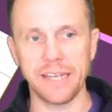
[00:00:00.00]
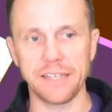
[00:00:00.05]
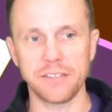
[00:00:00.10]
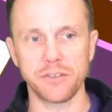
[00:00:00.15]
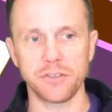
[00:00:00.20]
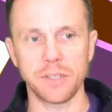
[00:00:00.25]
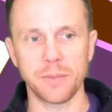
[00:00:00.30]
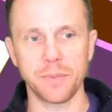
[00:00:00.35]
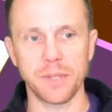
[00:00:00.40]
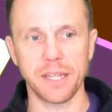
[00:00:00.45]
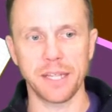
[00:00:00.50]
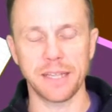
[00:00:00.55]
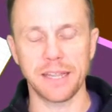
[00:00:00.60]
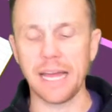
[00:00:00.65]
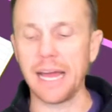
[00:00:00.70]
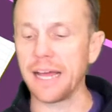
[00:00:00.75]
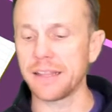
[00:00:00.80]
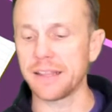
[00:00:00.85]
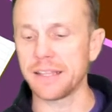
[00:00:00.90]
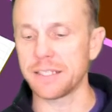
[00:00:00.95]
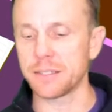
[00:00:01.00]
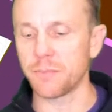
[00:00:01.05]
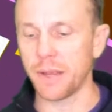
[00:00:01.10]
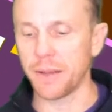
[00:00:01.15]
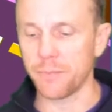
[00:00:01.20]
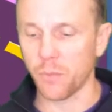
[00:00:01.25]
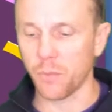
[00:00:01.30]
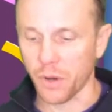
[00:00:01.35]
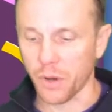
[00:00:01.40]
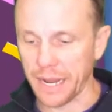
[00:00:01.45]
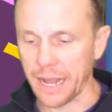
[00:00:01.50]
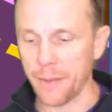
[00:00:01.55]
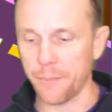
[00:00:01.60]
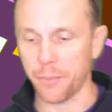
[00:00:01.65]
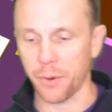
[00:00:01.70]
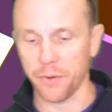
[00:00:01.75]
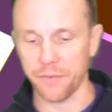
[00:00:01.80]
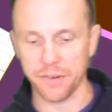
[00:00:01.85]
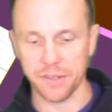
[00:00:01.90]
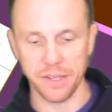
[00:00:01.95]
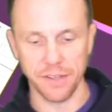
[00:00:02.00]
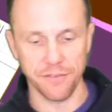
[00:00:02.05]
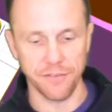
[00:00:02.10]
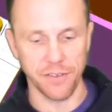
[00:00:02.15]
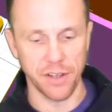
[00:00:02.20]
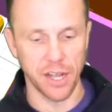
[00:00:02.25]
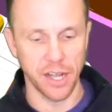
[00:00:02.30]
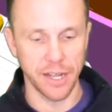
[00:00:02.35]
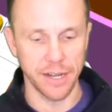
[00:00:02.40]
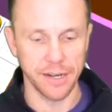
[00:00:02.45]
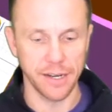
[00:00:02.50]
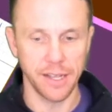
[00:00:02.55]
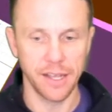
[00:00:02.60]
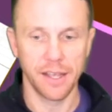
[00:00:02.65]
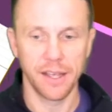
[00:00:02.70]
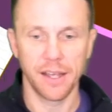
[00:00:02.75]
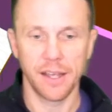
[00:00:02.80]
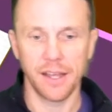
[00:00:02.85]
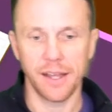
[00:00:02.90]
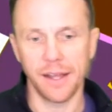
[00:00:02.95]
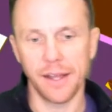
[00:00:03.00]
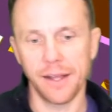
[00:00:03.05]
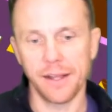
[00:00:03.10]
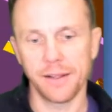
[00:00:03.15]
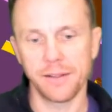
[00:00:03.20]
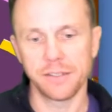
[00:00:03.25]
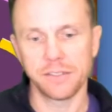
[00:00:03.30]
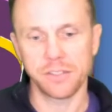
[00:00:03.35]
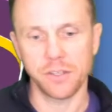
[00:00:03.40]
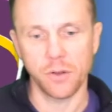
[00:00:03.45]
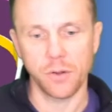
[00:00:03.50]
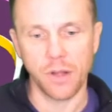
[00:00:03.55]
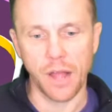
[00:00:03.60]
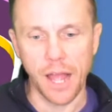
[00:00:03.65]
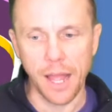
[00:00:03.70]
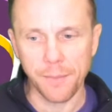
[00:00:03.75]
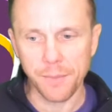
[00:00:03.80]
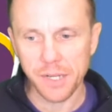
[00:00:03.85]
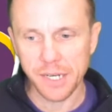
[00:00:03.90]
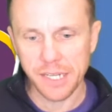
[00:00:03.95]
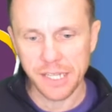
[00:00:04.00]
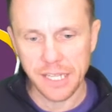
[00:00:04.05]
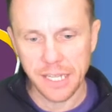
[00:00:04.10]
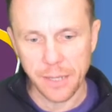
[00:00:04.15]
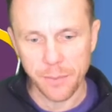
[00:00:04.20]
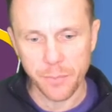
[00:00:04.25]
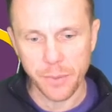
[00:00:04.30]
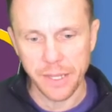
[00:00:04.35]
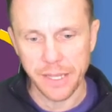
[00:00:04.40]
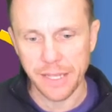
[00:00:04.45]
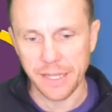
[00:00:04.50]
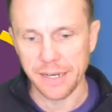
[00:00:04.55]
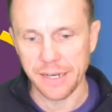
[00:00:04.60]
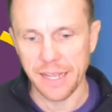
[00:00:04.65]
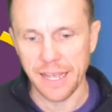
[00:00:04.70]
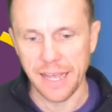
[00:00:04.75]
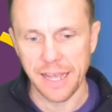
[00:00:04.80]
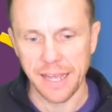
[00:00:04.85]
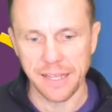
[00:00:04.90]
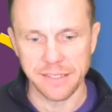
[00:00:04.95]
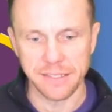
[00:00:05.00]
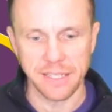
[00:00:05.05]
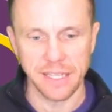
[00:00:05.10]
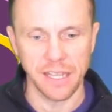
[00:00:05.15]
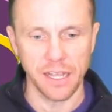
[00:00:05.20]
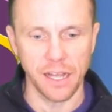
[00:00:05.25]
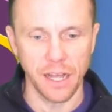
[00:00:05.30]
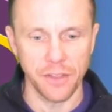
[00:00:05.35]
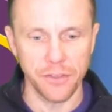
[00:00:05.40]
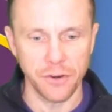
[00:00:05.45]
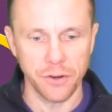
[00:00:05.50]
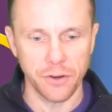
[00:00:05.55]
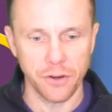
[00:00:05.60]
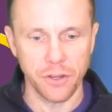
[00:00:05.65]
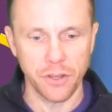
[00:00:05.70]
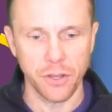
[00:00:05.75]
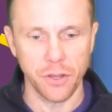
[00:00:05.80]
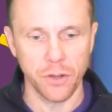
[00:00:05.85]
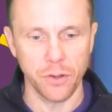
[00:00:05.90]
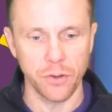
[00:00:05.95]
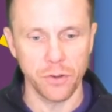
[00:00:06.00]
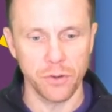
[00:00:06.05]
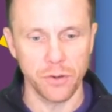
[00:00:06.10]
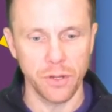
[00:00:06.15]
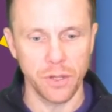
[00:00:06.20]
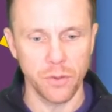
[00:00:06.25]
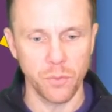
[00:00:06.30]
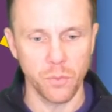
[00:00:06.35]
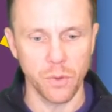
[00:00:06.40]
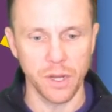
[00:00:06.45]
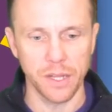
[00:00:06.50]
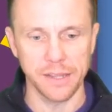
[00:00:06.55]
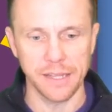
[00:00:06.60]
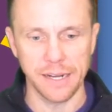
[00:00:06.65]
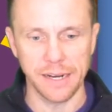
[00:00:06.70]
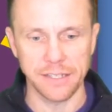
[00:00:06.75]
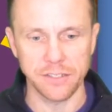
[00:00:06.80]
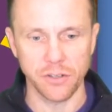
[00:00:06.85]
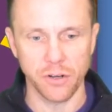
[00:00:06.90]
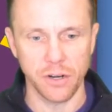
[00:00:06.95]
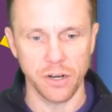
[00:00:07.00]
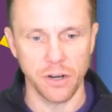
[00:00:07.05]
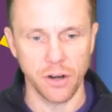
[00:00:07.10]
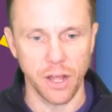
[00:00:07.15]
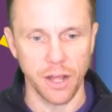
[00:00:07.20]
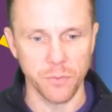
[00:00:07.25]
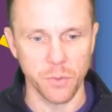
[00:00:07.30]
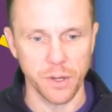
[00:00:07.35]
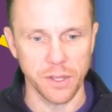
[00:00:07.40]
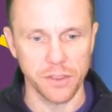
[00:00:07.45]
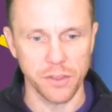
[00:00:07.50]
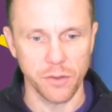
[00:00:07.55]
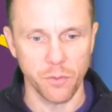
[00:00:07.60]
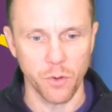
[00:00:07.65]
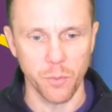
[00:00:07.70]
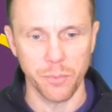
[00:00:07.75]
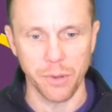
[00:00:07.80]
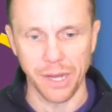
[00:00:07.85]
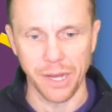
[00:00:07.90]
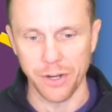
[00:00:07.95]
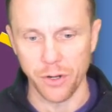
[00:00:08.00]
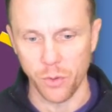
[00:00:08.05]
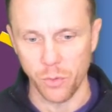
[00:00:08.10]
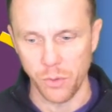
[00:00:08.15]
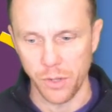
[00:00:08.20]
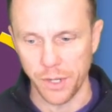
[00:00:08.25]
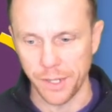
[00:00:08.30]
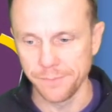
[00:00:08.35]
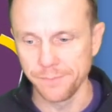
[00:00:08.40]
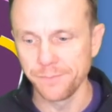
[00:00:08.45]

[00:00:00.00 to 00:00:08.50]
or something like that, this might work out perfectly fine. So I'm going to keep it as the other code one that I started off with, the Roboto one,